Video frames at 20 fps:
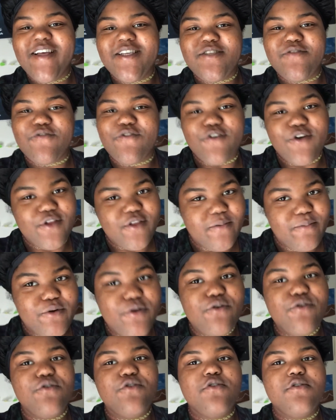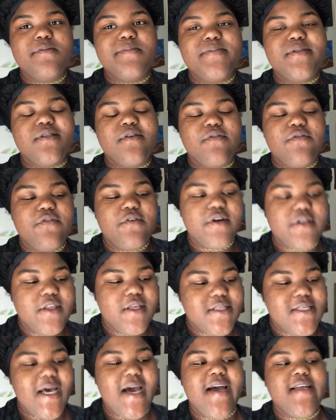for the boobs, for the
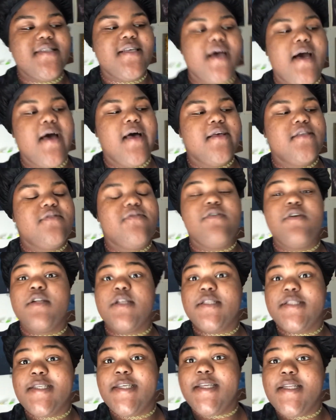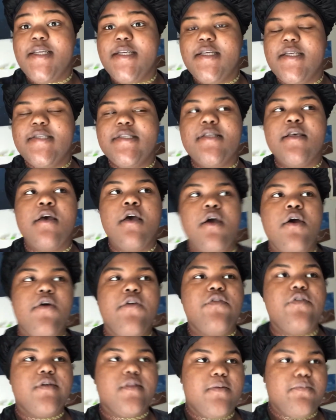tatas, for the titties,
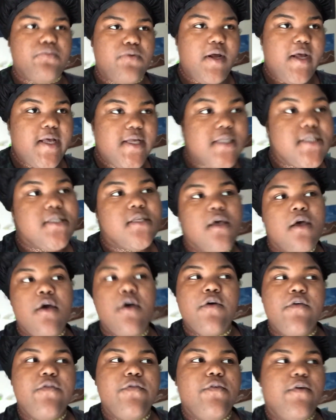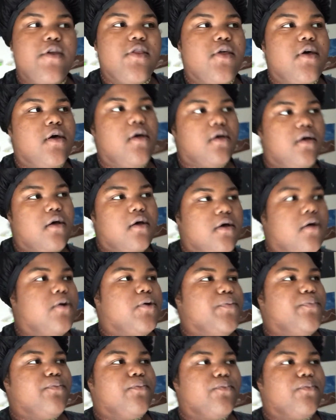for the breasts, for the...